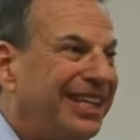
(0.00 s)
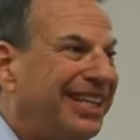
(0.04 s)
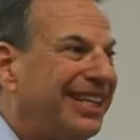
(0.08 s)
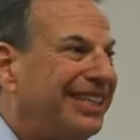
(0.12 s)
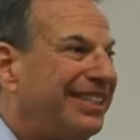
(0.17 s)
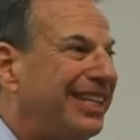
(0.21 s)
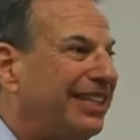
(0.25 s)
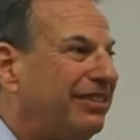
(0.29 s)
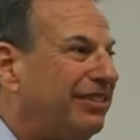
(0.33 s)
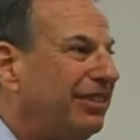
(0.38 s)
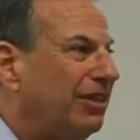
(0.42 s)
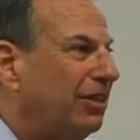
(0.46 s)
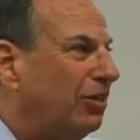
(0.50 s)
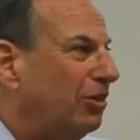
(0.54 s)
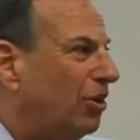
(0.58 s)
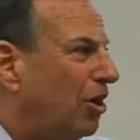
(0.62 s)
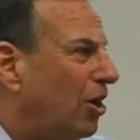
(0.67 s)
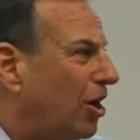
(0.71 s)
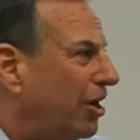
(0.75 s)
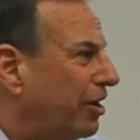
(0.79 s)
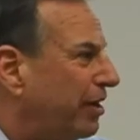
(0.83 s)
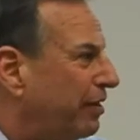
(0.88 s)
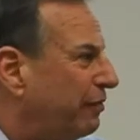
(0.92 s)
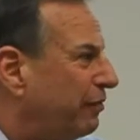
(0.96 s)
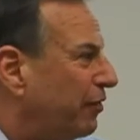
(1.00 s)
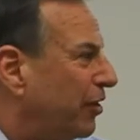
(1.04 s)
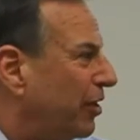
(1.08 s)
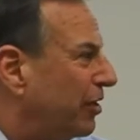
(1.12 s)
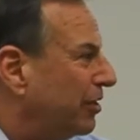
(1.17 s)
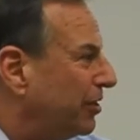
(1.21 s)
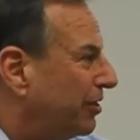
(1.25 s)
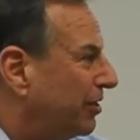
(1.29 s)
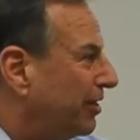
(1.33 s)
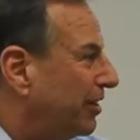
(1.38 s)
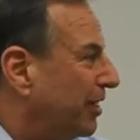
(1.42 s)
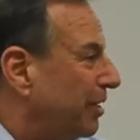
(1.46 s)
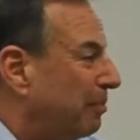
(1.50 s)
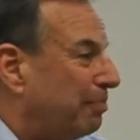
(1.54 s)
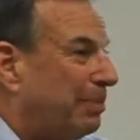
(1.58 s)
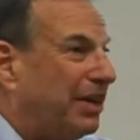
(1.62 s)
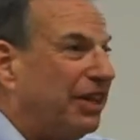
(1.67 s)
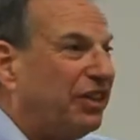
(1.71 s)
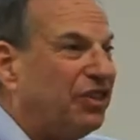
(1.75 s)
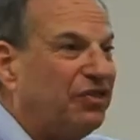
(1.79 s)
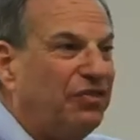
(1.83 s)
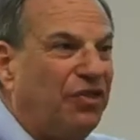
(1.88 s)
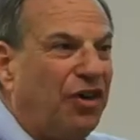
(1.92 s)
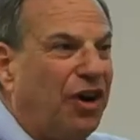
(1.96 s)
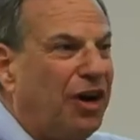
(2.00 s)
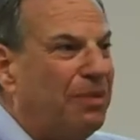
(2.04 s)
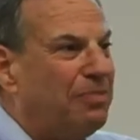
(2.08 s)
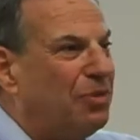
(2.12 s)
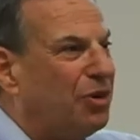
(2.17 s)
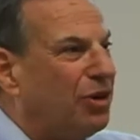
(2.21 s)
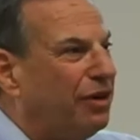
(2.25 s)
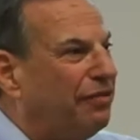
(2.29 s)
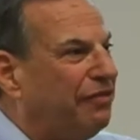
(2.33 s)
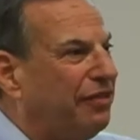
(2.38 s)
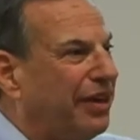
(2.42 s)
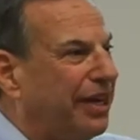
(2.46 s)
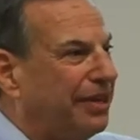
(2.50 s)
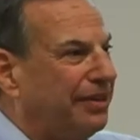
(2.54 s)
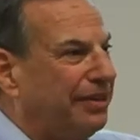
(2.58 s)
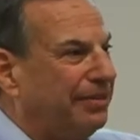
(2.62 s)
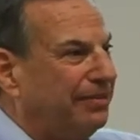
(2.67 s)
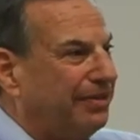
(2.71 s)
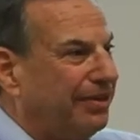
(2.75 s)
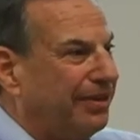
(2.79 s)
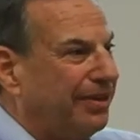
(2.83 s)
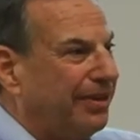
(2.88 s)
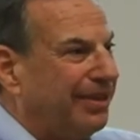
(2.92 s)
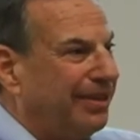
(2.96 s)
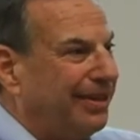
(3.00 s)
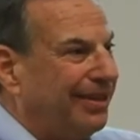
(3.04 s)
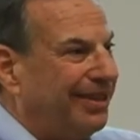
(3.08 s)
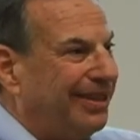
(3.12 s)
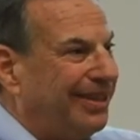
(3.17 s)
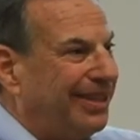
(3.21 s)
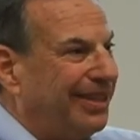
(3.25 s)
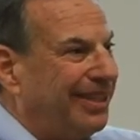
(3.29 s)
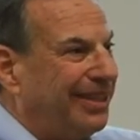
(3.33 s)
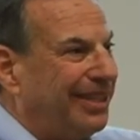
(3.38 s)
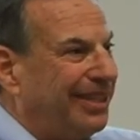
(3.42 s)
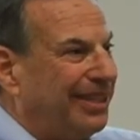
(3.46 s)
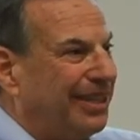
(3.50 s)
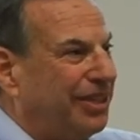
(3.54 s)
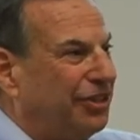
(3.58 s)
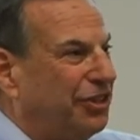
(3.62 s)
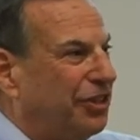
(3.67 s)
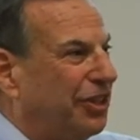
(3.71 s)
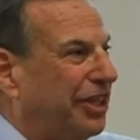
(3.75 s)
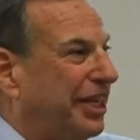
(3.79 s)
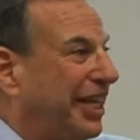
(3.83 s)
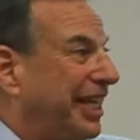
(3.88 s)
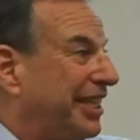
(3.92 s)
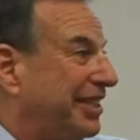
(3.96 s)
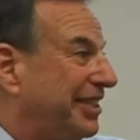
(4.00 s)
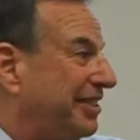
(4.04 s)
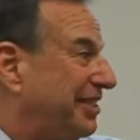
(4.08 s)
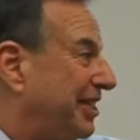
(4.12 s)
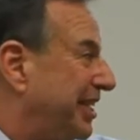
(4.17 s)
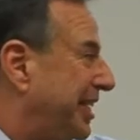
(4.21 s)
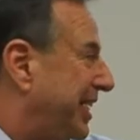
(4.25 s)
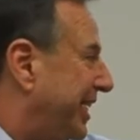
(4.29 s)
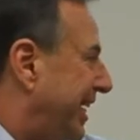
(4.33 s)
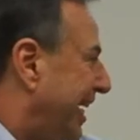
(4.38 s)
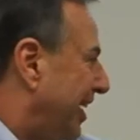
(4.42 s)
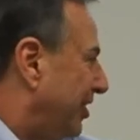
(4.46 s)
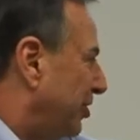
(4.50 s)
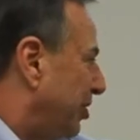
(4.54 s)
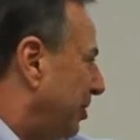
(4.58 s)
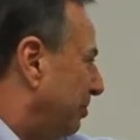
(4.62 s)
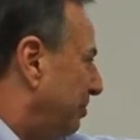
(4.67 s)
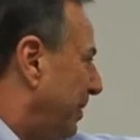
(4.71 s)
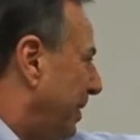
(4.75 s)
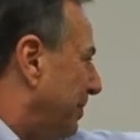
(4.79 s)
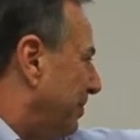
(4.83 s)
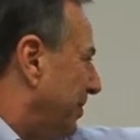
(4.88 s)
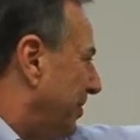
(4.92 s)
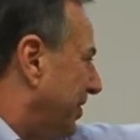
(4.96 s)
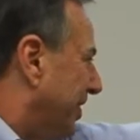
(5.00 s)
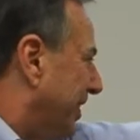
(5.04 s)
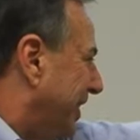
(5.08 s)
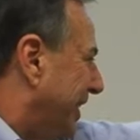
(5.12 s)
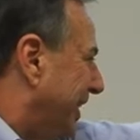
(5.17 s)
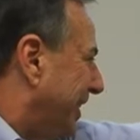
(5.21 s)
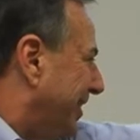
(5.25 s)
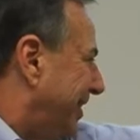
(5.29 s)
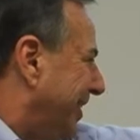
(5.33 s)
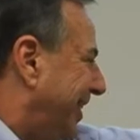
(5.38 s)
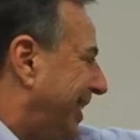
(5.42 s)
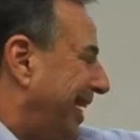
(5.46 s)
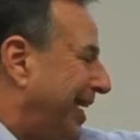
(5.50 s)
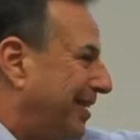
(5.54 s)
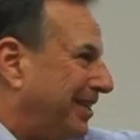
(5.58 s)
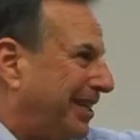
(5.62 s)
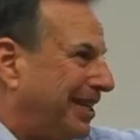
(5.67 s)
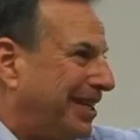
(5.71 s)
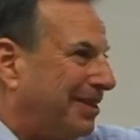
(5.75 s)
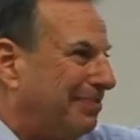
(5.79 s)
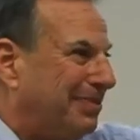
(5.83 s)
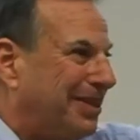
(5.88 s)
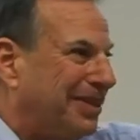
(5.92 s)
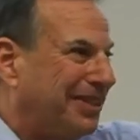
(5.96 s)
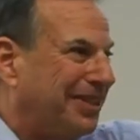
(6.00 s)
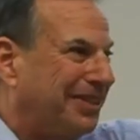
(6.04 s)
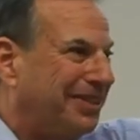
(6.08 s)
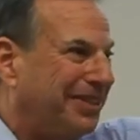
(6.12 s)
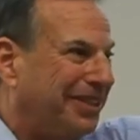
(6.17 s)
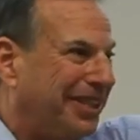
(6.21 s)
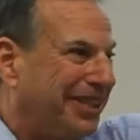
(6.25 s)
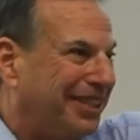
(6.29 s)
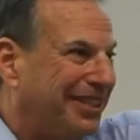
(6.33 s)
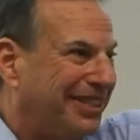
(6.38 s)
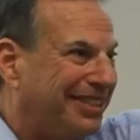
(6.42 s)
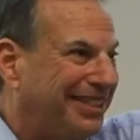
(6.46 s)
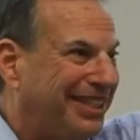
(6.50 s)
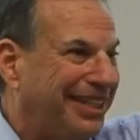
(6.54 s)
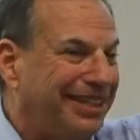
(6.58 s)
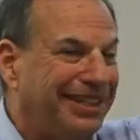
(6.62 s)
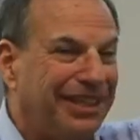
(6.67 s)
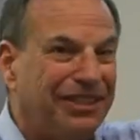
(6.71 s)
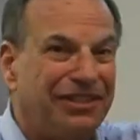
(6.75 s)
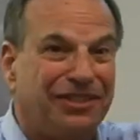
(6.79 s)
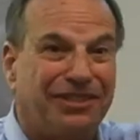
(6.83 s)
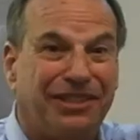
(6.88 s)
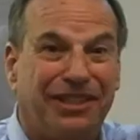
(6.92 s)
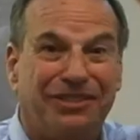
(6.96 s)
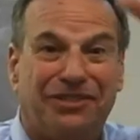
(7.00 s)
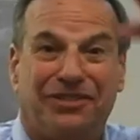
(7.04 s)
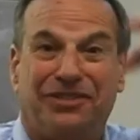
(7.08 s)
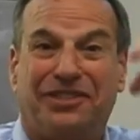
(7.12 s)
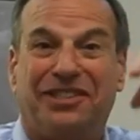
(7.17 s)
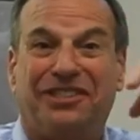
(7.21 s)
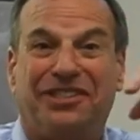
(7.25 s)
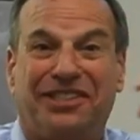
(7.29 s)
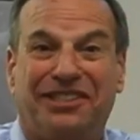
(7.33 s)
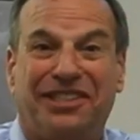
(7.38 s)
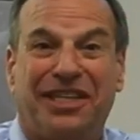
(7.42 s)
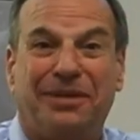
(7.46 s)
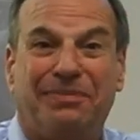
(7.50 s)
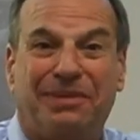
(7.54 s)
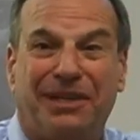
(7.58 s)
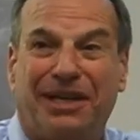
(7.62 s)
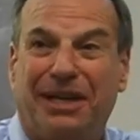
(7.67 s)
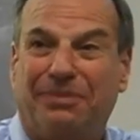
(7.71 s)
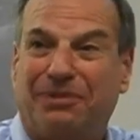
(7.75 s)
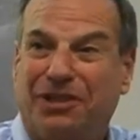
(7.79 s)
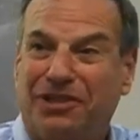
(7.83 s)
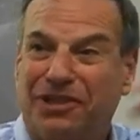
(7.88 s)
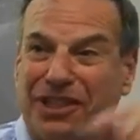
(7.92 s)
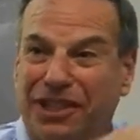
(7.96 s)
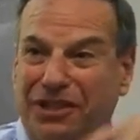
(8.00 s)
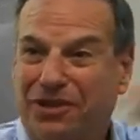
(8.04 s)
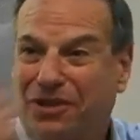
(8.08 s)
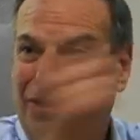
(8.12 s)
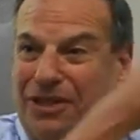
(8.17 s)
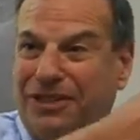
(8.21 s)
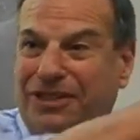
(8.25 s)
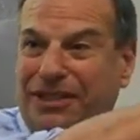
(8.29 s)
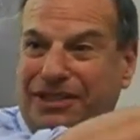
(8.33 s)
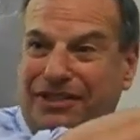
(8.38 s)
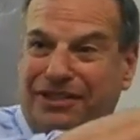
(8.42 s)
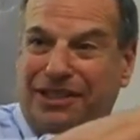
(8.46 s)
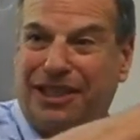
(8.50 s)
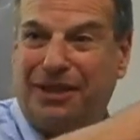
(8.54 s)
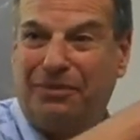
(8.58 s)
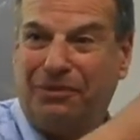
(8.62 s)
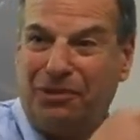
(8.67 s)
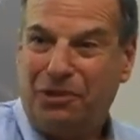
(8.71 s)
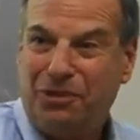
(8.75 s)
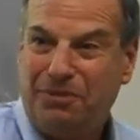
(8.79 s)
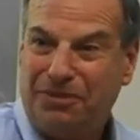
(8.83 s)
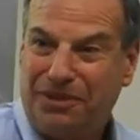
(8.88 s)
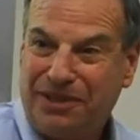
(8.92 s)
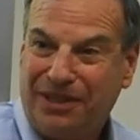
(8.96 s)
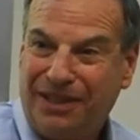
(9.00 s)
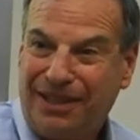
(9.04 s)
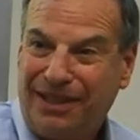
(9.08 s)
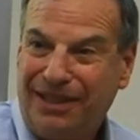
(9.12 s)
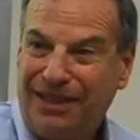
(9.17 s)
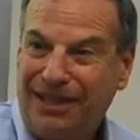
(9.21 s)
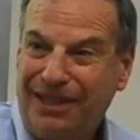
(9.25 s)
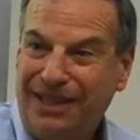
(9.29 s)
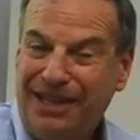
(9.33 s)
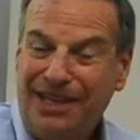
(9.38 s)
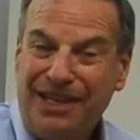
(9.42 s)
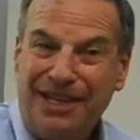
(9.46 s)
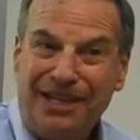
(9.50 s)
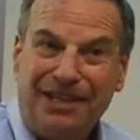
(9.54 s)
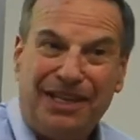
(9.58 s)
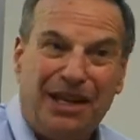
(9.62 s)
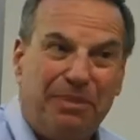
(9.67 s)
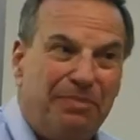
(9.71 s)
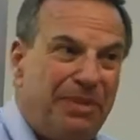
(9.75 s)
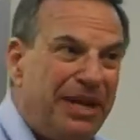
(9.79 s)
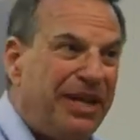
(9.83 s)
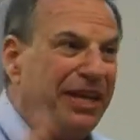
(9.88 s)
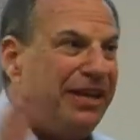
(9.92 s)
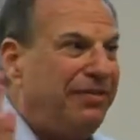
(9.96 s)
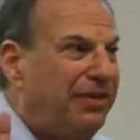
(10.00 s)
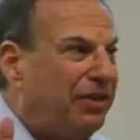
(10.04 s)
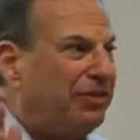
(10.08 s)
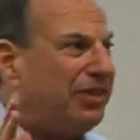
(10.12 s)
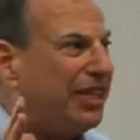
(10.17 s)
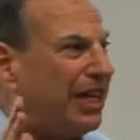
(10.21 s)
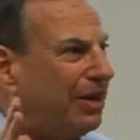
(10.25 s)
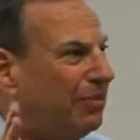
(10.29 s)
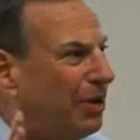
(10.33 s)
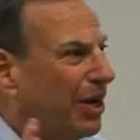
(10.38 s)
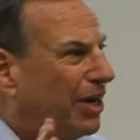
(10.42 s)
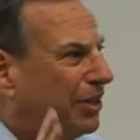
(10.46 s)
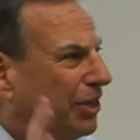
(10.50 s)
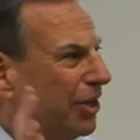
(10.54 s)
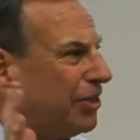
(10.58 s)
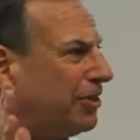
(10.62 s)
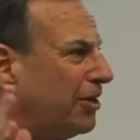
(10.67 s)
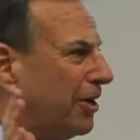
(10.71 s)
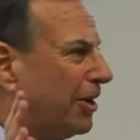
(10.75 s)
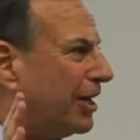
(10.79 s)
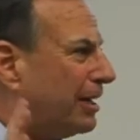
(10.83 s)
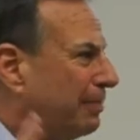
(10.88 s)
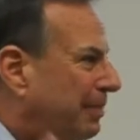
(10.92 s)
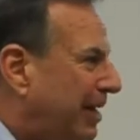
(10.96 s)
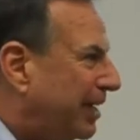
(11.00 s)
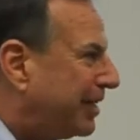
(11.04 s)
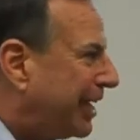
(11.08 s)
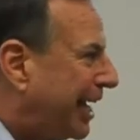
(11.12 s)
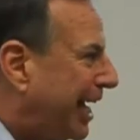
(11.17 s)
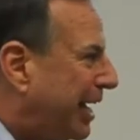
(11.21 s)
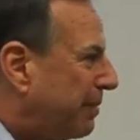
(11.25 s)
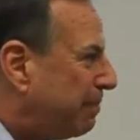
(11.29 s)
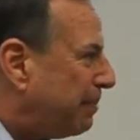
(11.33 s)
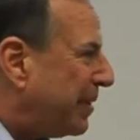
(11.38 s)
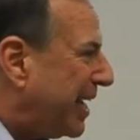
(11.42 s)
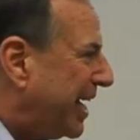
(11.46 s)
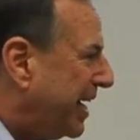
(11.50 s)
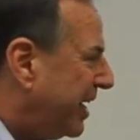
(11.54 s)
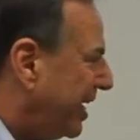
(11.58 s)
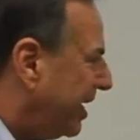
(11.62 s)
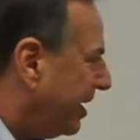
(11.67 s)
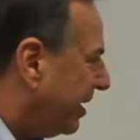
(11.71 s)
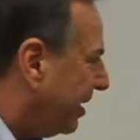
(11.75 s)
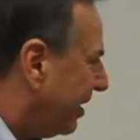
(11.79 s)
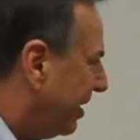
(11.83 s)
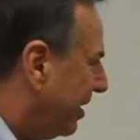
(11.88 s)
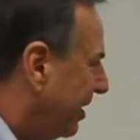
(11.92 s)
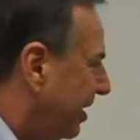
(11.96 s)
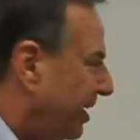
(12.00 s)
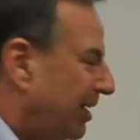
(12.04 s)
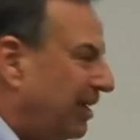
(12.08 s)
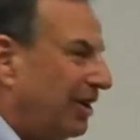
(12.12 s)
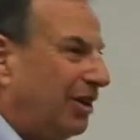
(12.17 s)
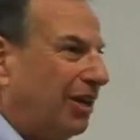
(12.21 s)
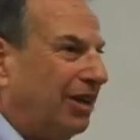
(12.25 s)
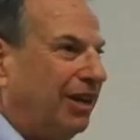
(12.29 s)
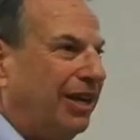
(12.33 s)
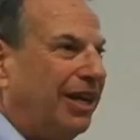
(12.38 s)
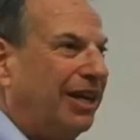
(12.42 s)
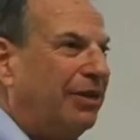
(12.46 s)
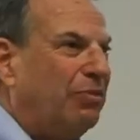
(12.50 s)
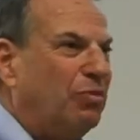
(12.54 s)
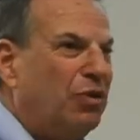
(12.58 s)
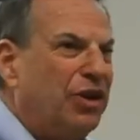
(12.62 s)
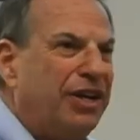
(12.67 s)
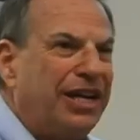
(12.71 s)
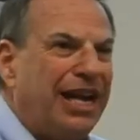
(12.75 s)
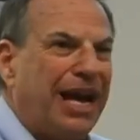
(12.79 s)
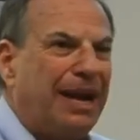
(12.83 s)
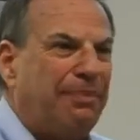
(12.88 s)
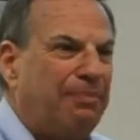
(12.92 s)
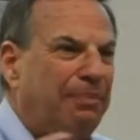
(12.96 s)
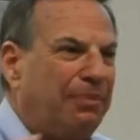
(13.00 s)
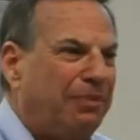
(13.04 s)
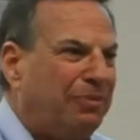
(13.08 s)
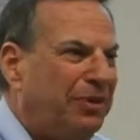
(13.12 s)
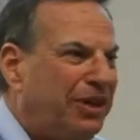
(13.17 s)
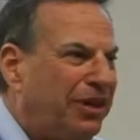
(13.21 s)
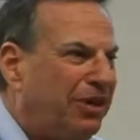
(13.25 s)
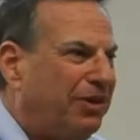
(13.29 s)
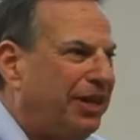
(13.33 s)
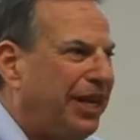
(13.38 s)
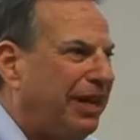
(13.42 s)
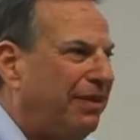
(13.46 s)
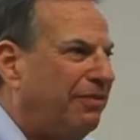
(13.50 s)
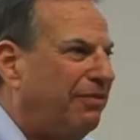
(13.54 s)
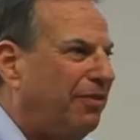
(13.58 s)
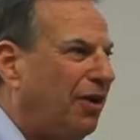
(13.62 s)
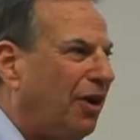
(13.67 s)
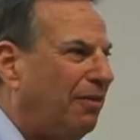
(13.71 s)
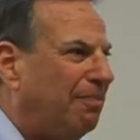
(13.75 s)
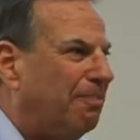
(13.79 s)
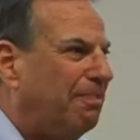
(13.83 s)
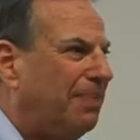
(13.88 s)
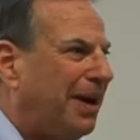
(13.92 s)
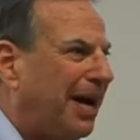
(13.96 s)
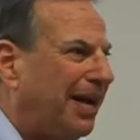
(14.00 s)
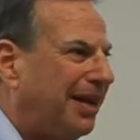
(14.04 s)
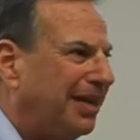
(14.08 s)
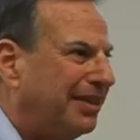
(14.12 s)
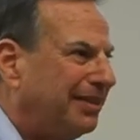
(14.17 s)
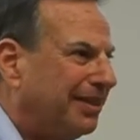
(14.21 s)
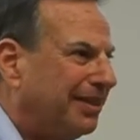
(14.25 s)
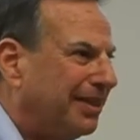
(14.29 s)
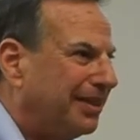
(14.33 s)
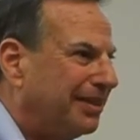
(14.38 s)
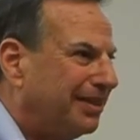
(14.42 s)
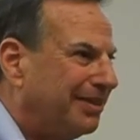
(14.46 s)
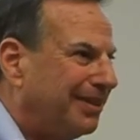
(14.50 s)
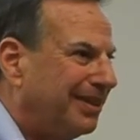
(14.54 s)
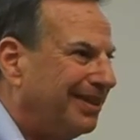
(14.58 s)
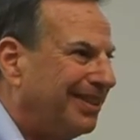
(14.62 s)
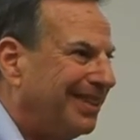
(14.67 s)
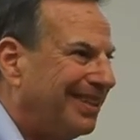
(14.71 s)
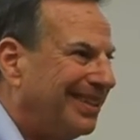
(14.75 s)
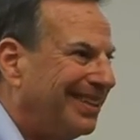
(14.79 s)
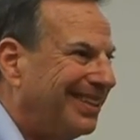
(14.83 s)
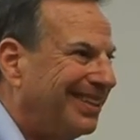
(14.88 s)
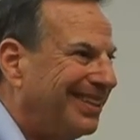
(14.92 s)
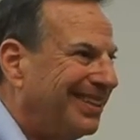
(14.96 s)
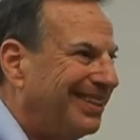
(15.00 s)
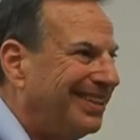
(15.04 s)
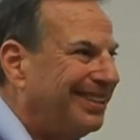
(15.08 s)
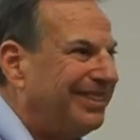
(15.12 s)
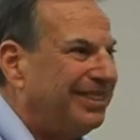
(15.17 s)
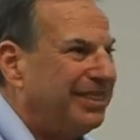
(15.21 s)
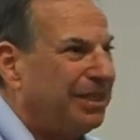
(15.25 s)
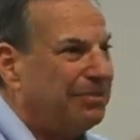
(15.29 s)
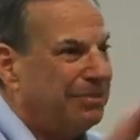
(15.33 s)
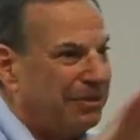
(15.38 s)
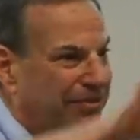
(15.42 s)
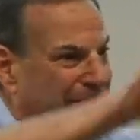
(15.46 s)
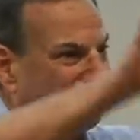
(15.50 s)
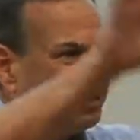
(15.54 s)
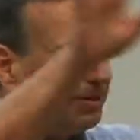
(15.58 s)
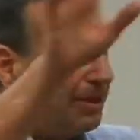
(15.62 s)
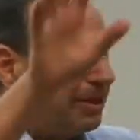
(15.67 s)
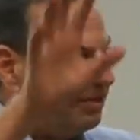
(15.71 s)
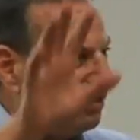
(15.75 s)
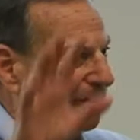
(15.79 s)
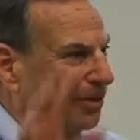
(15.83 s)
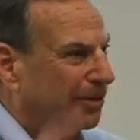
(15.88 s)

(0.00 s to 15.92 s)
It takes a little longer at first, but it's far more effective. Because you're going to get the city council people, you're going to get the county commissioners, you get the state legislatures at the same time, because they're going to the same groups. Now, many of you say, well, you're talking about campaigning, and we don't get involved in politics. Some of you,